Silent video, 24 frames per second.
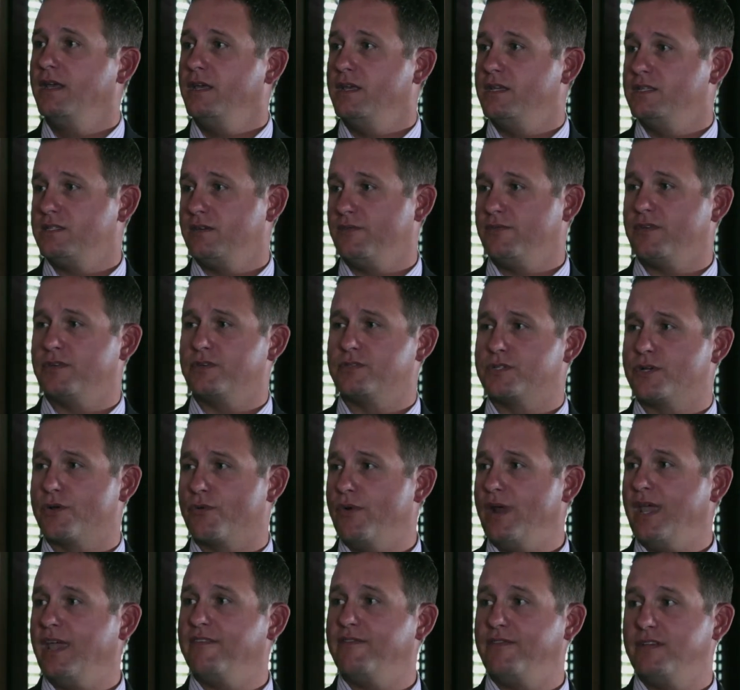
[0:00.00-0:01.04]
is if there's
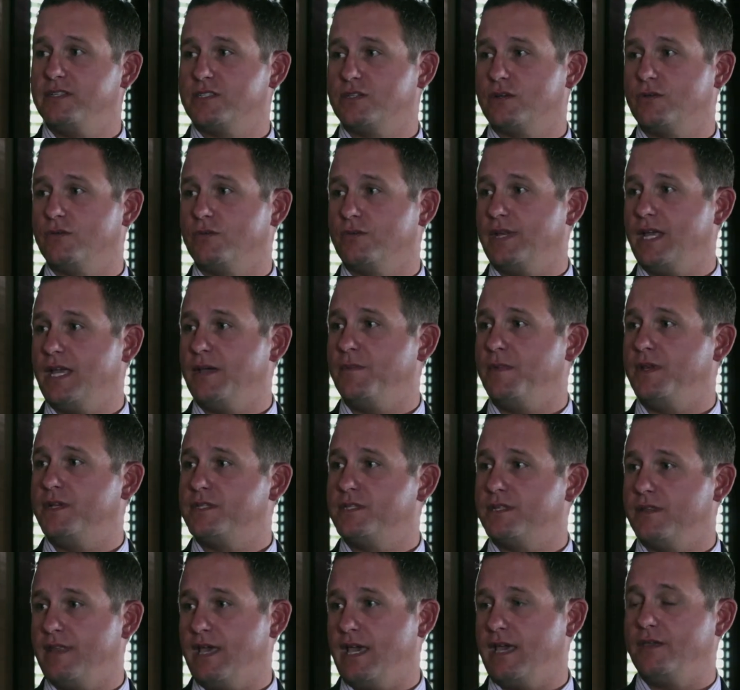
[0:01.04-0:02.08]
direct physical damage
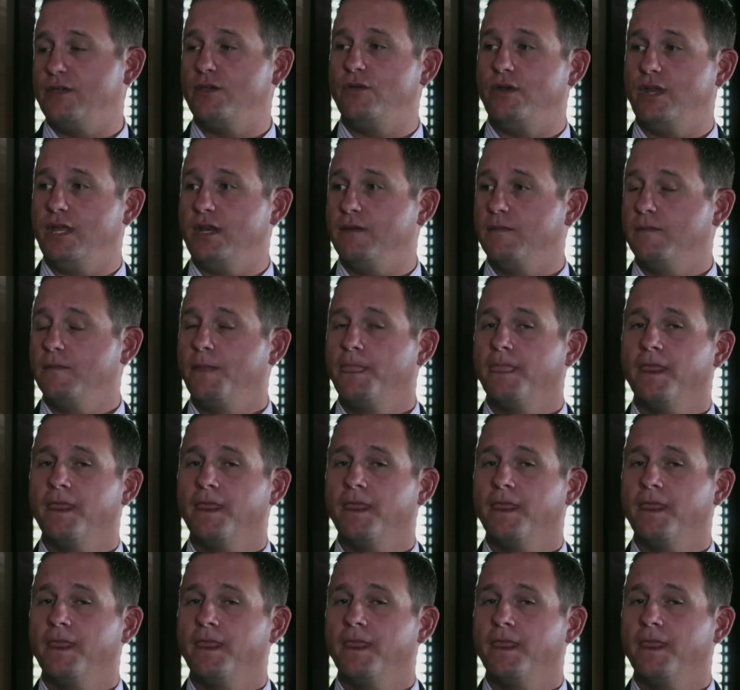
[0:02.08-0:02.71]
to that unit.